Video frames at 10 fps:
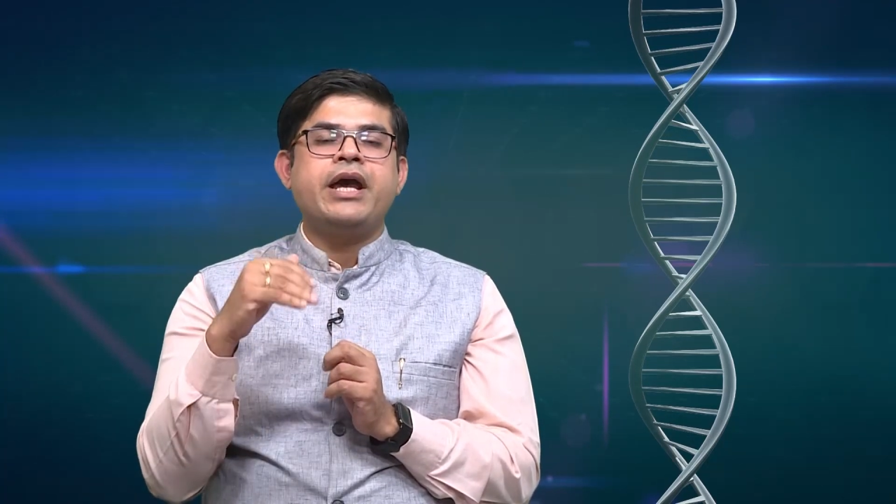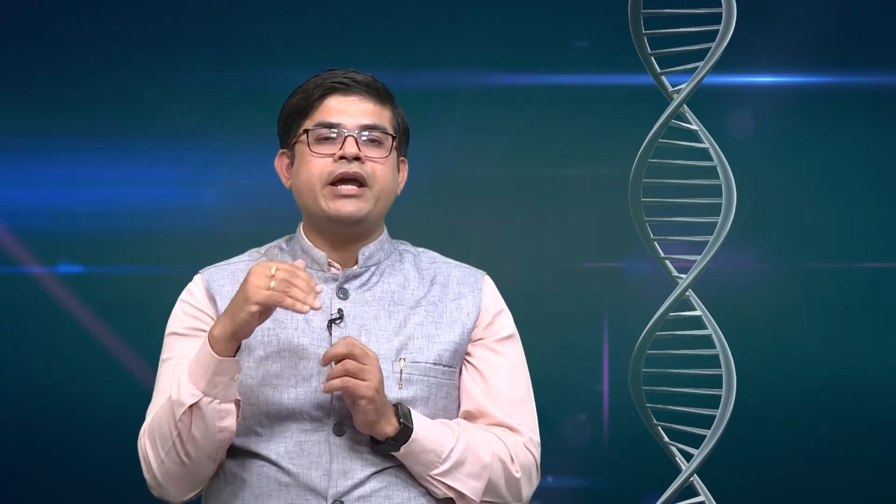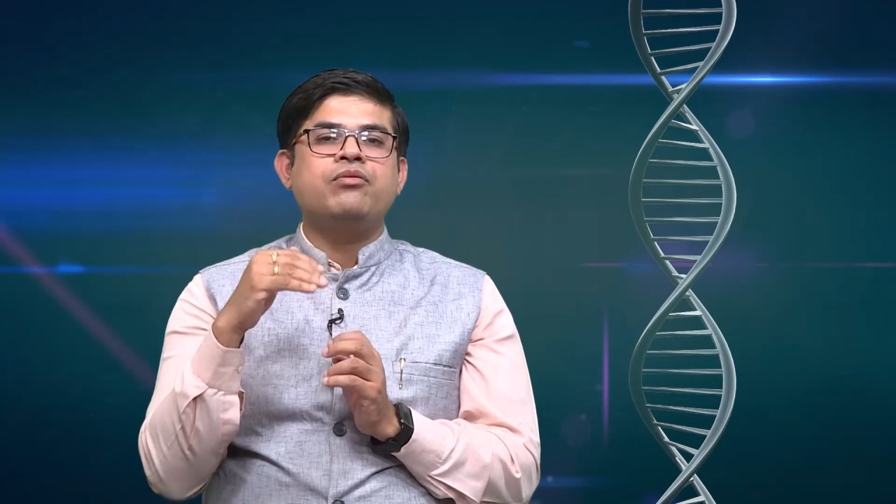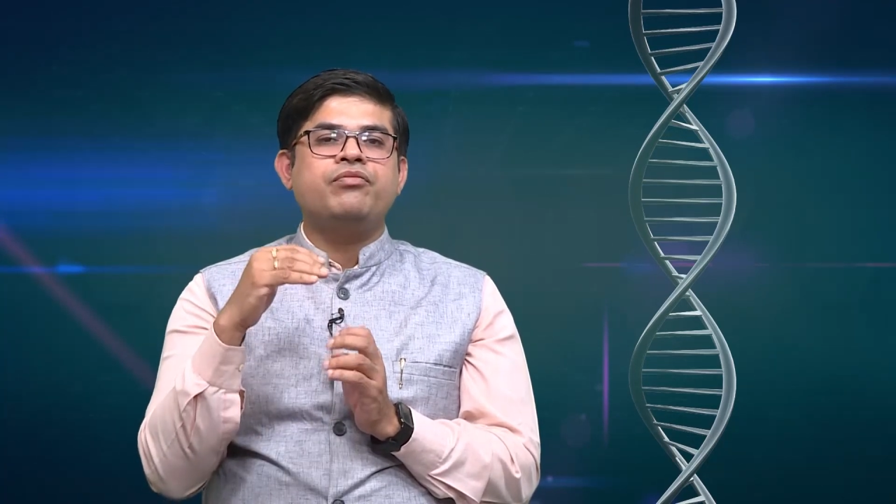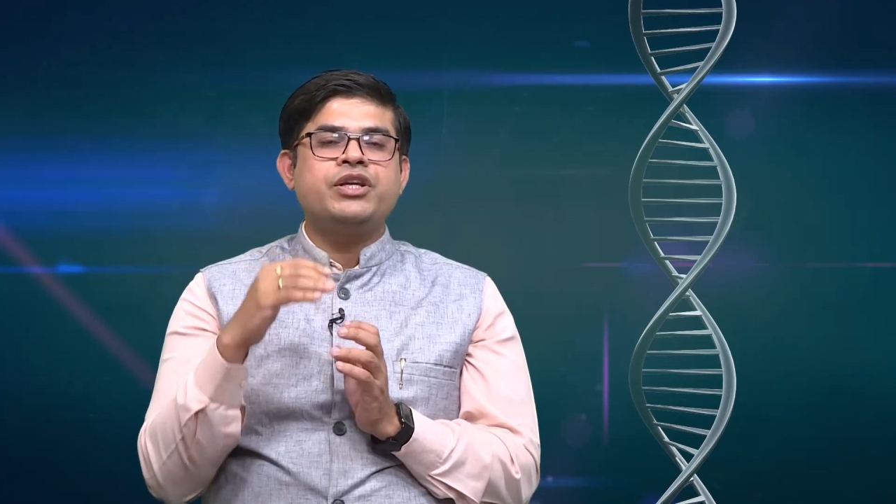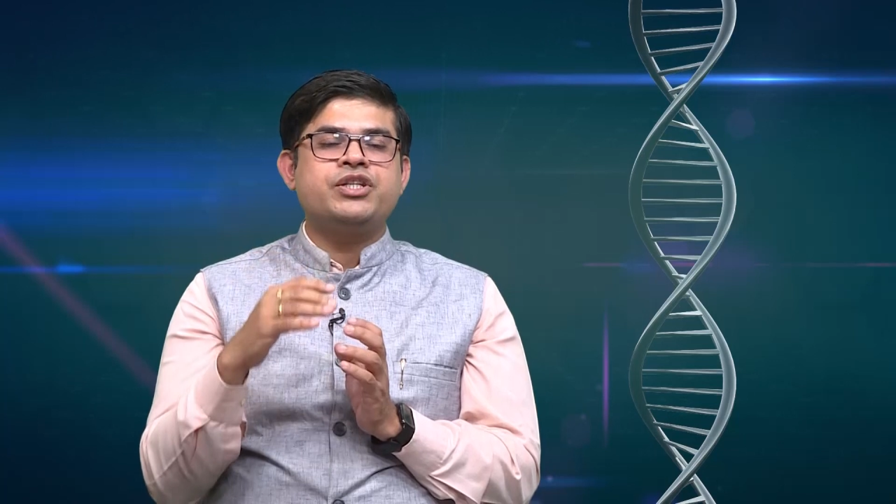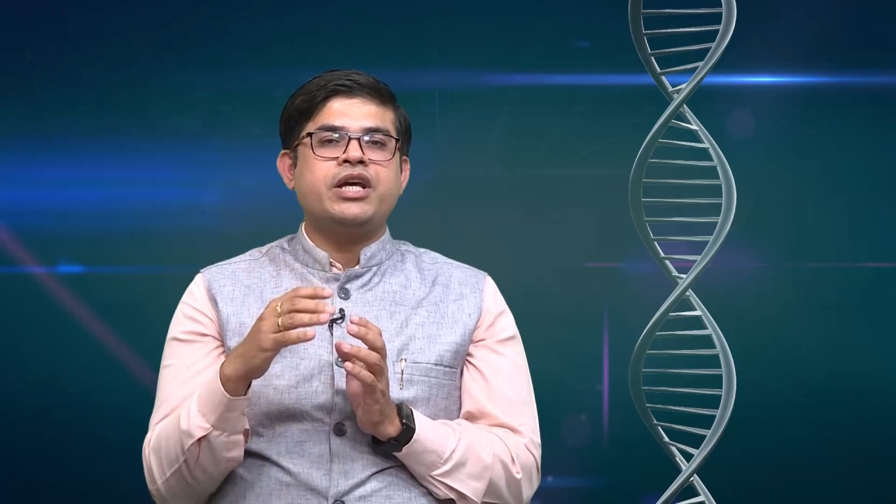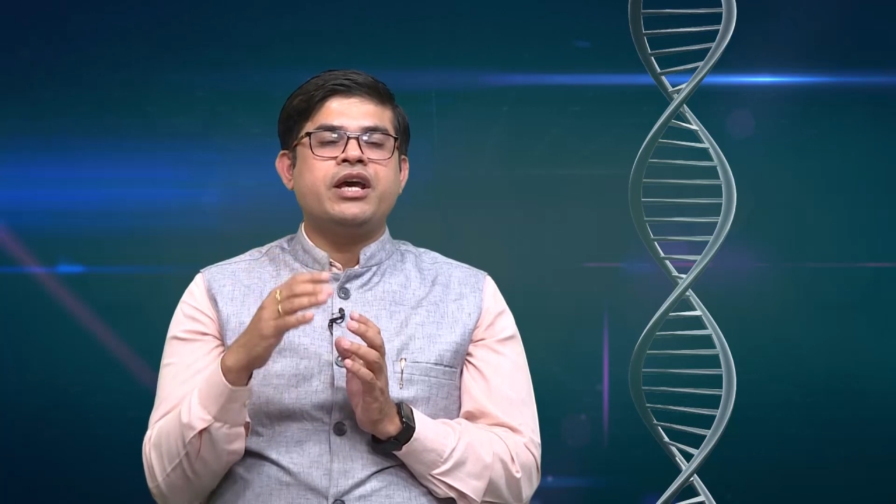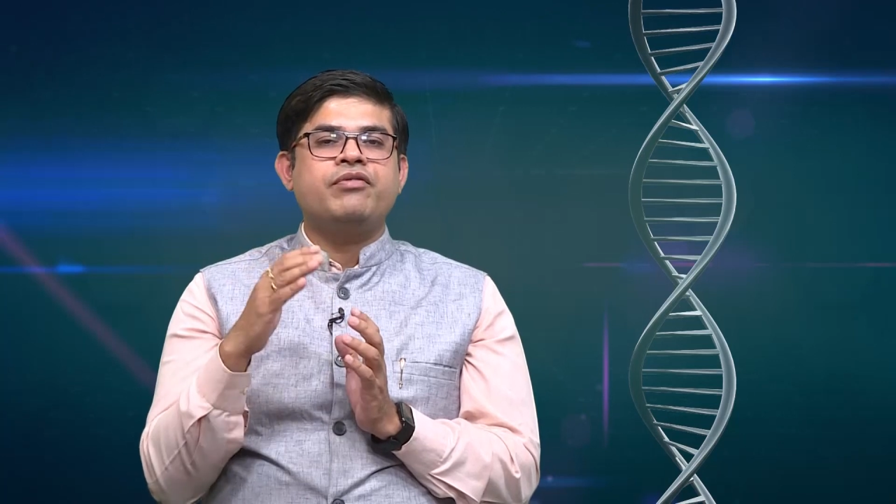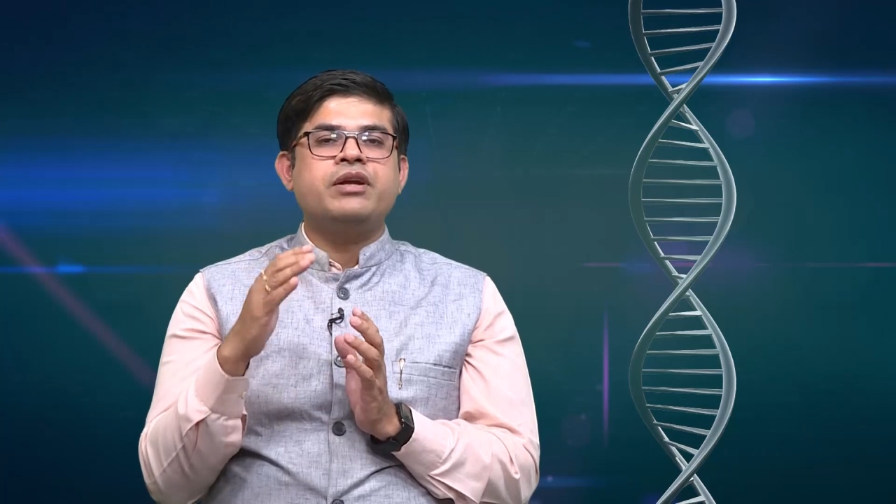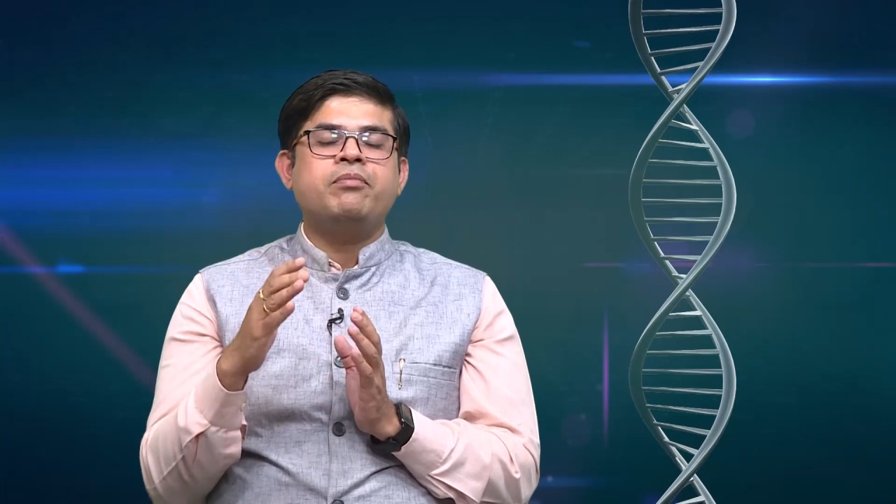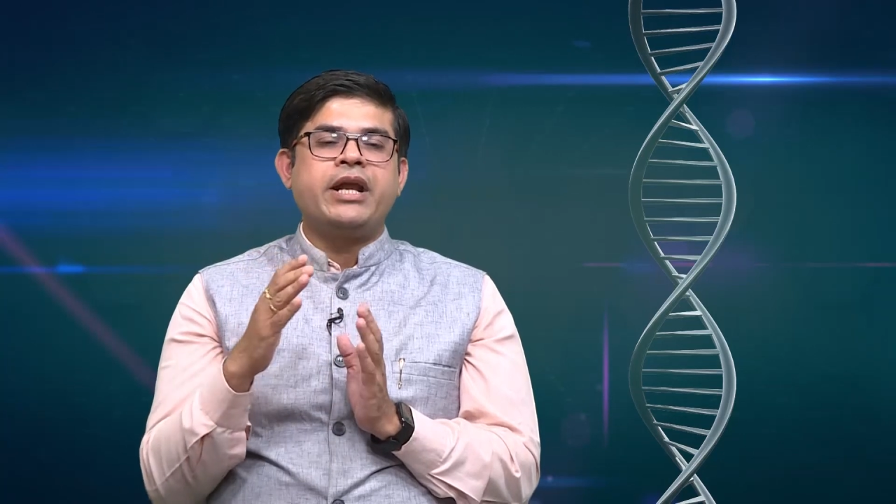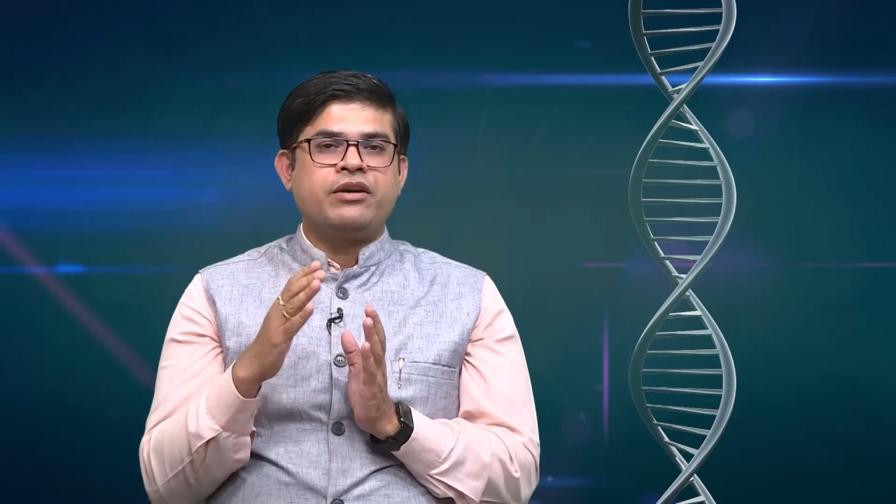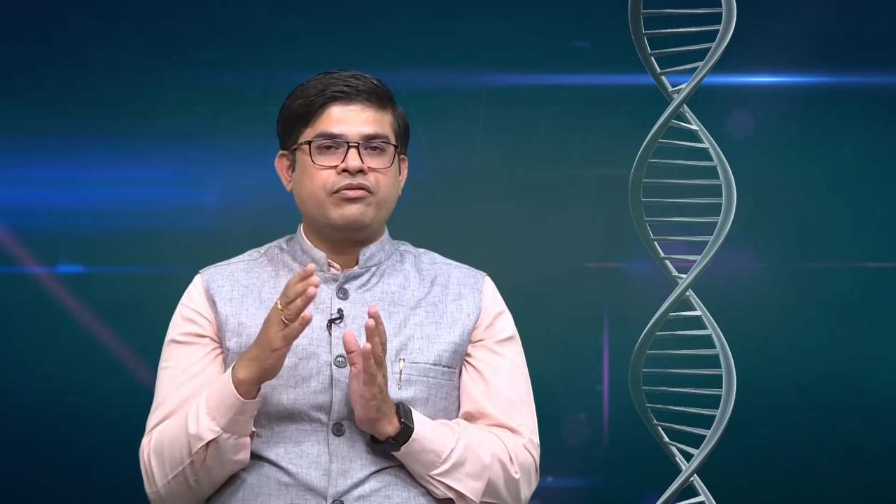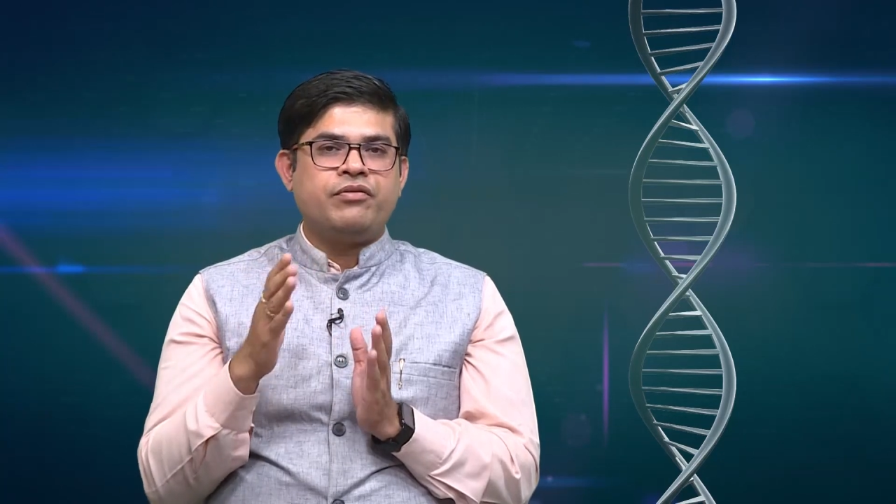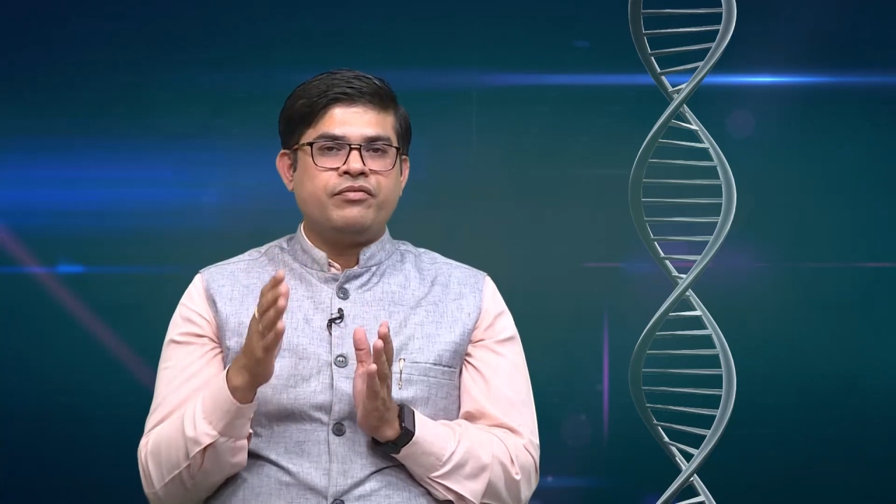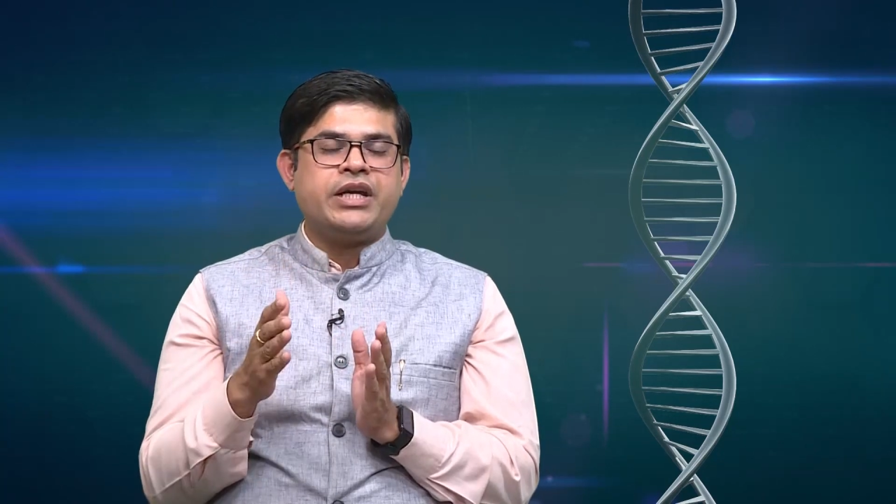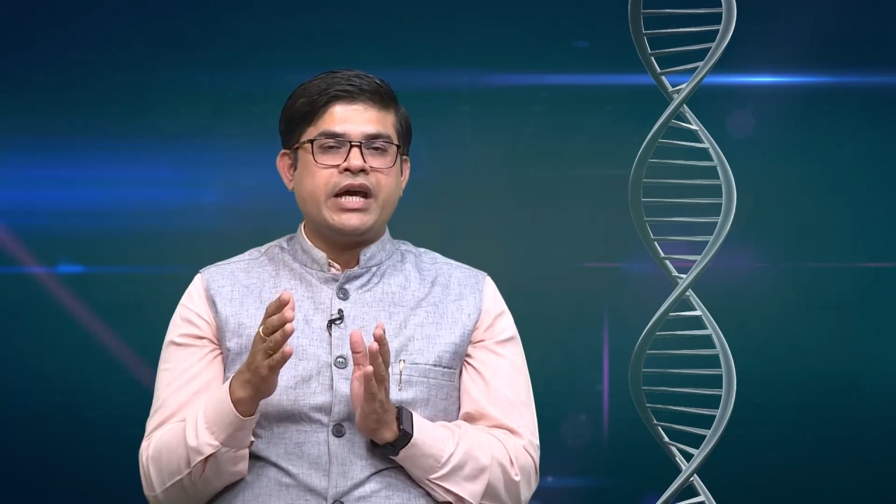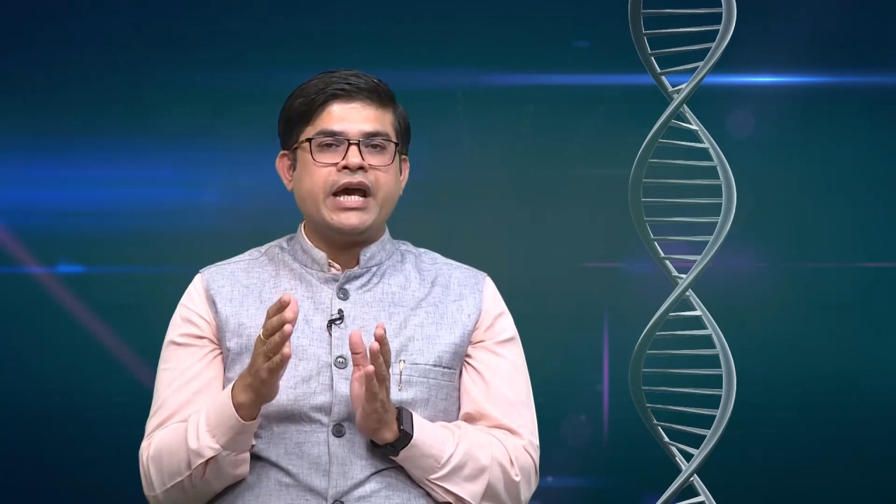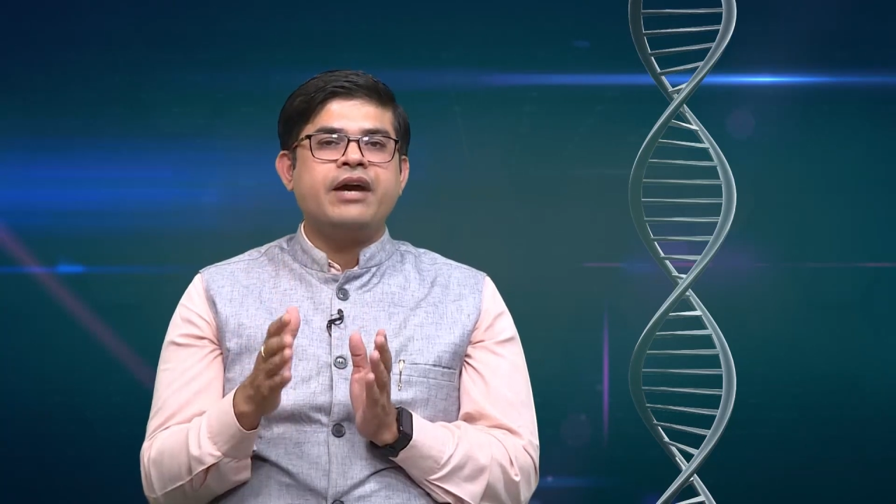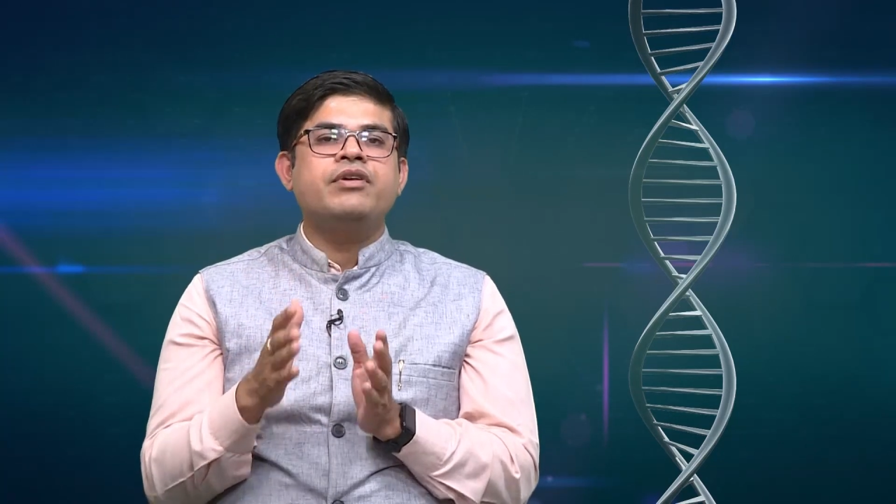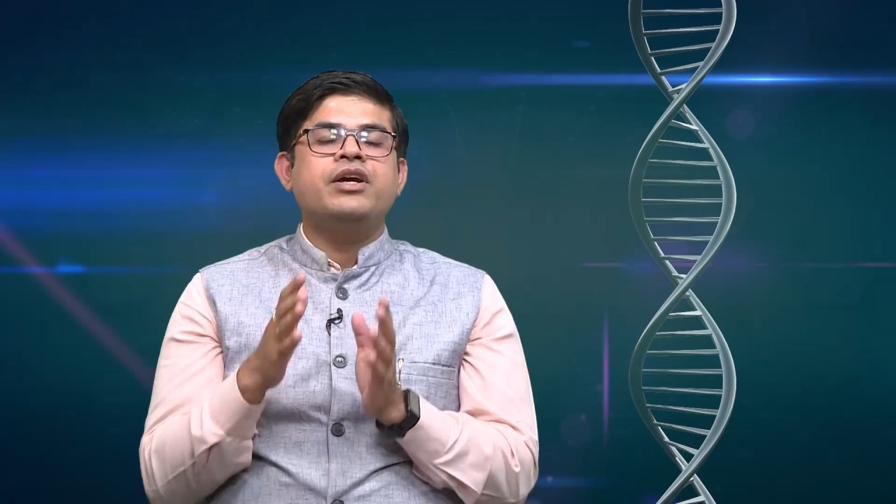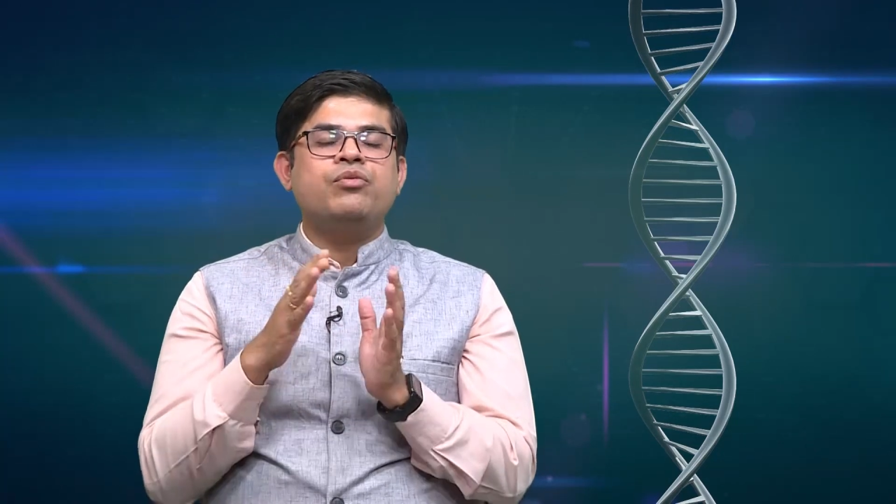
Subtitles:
and whichever platform we have,